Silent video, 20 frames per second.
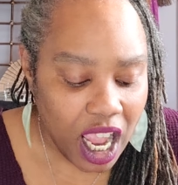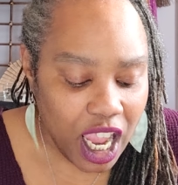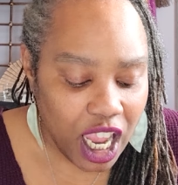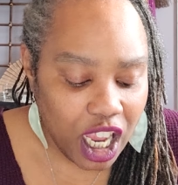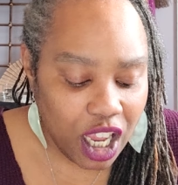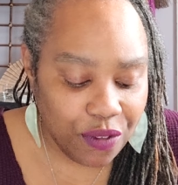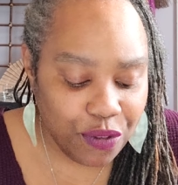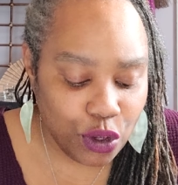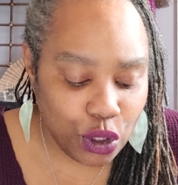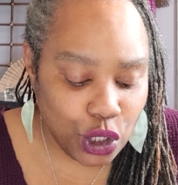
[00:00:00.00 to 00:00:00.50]

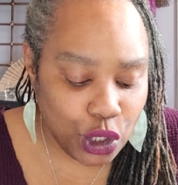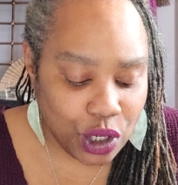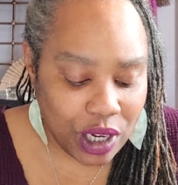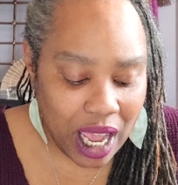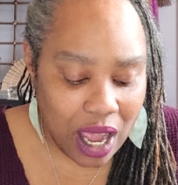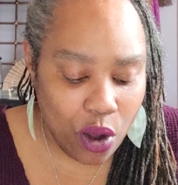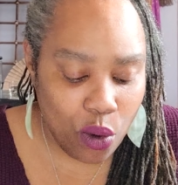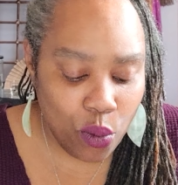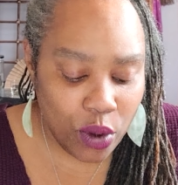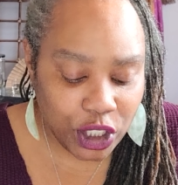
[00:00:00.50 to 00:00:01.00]
If you do
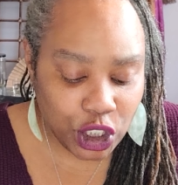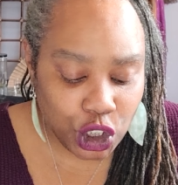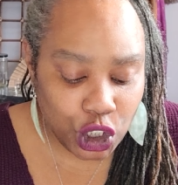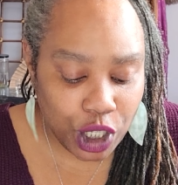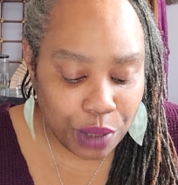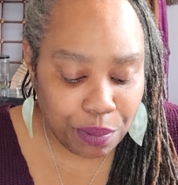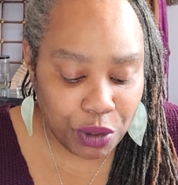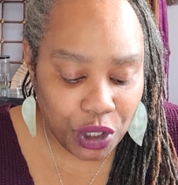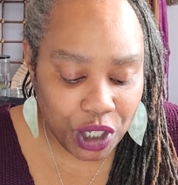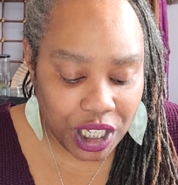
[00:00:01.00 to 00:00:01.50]
not wish to
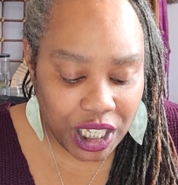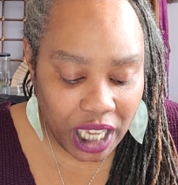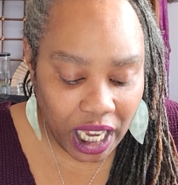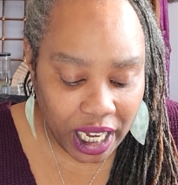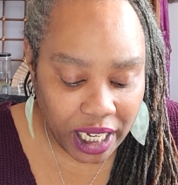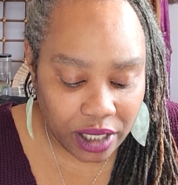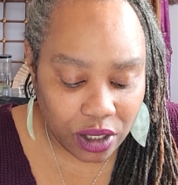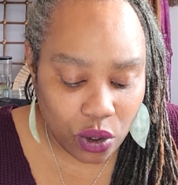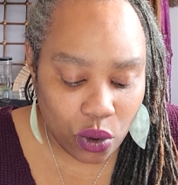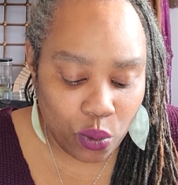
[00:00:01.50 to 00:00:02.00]

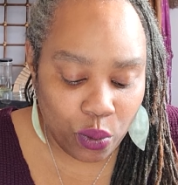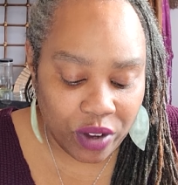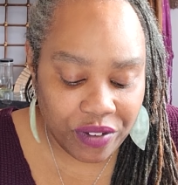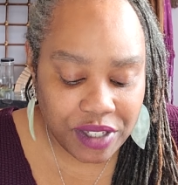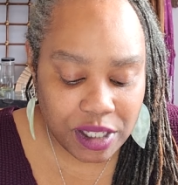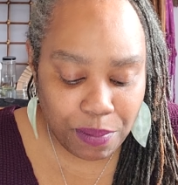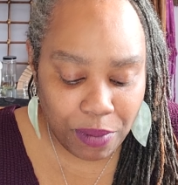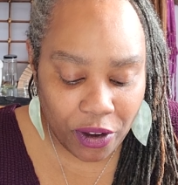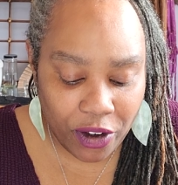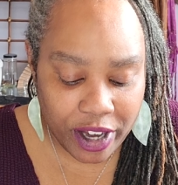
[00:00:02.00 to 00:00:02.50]
communicate with
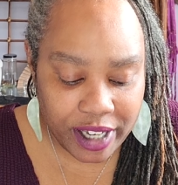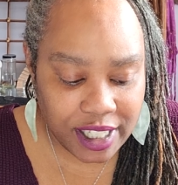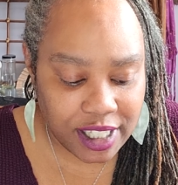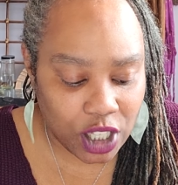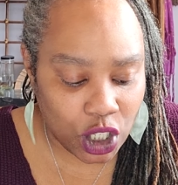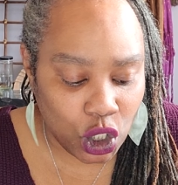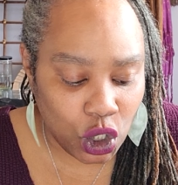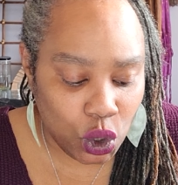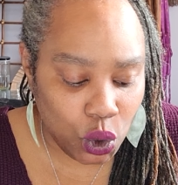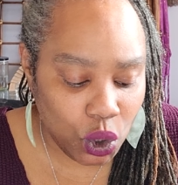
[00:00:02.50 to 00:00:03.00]
spirits,
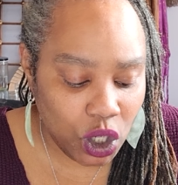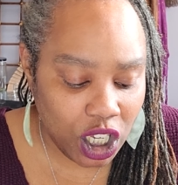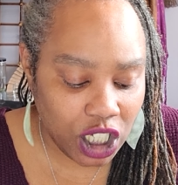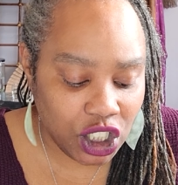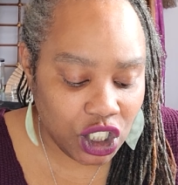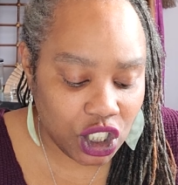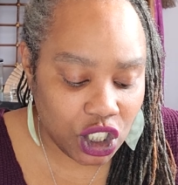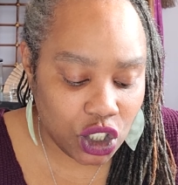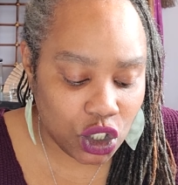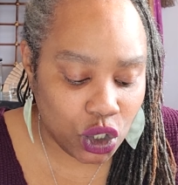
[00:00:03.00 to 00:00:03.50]
then you can
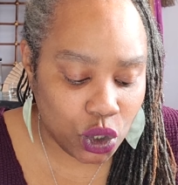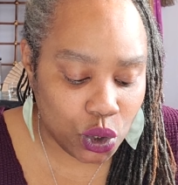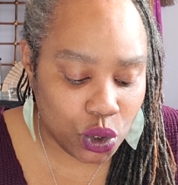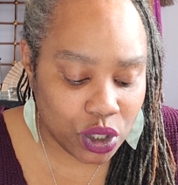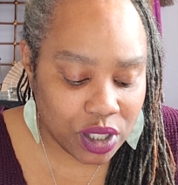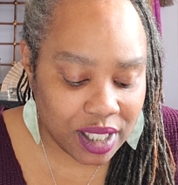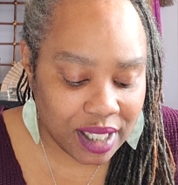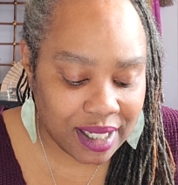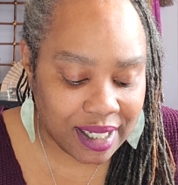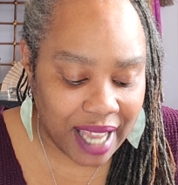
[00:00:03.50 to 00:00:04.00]
just
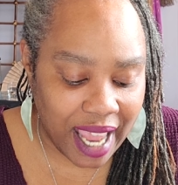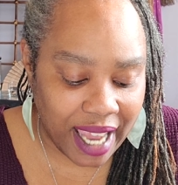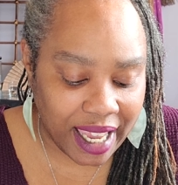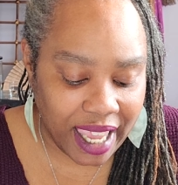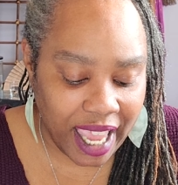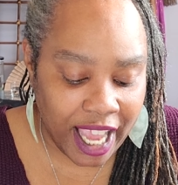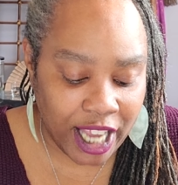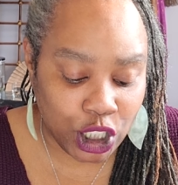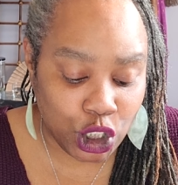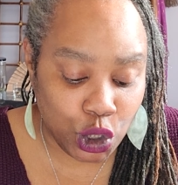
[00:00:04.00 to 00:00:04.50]
use the deck
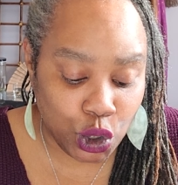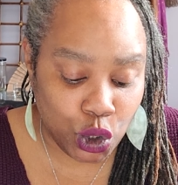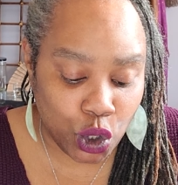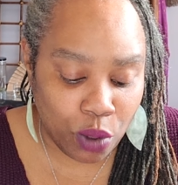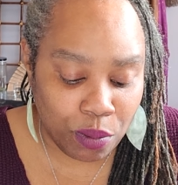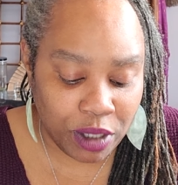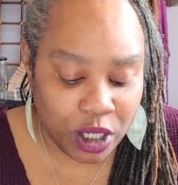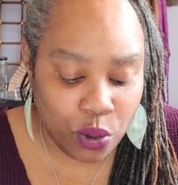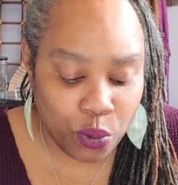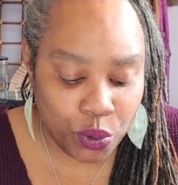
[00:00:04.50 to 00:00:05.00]
as you
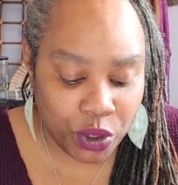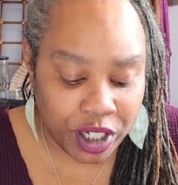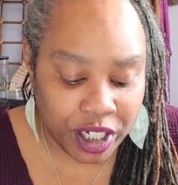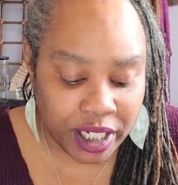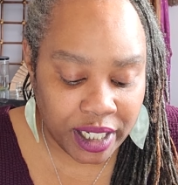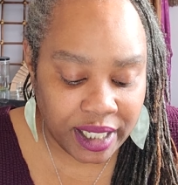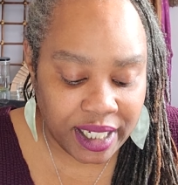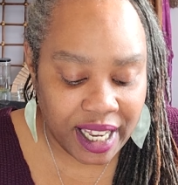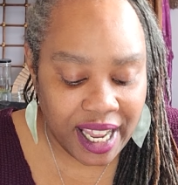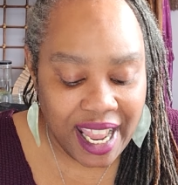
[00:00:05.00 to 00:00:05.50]
normally
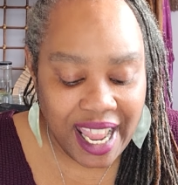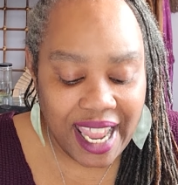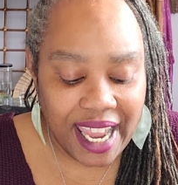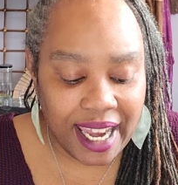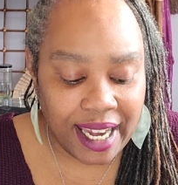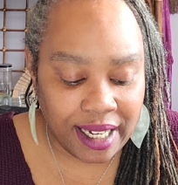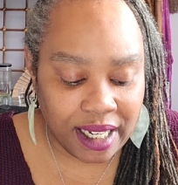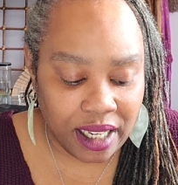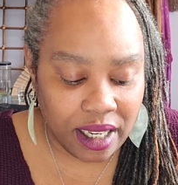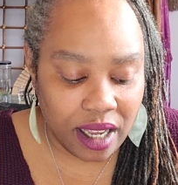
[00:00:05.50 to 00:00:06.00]
would
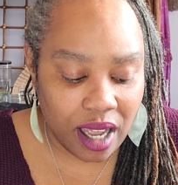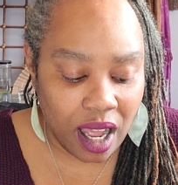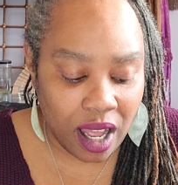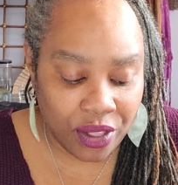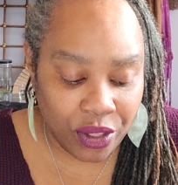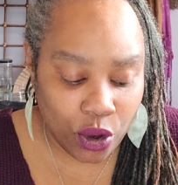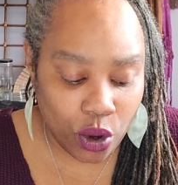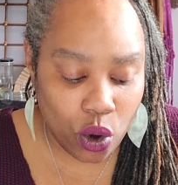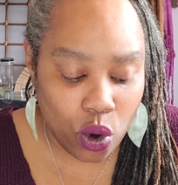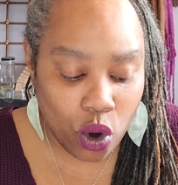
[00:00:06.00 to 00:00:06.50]
any
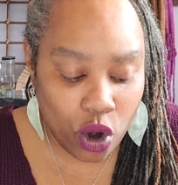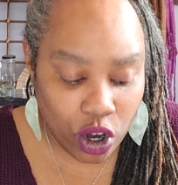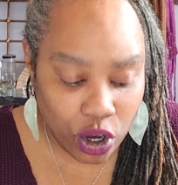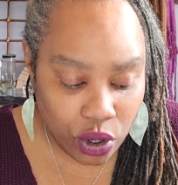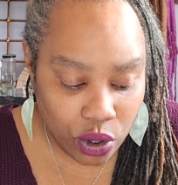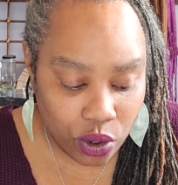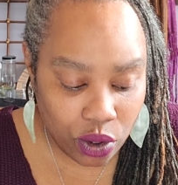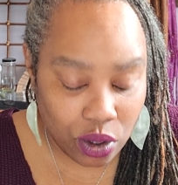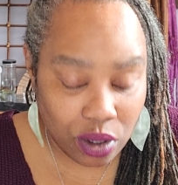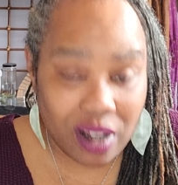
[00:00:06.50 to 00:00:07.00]
other
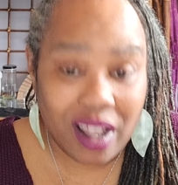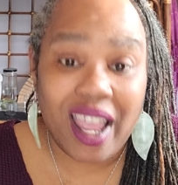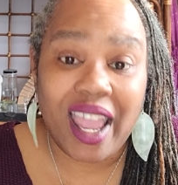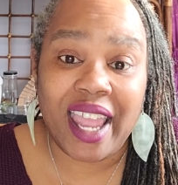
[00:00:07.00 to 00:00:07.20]
oracle,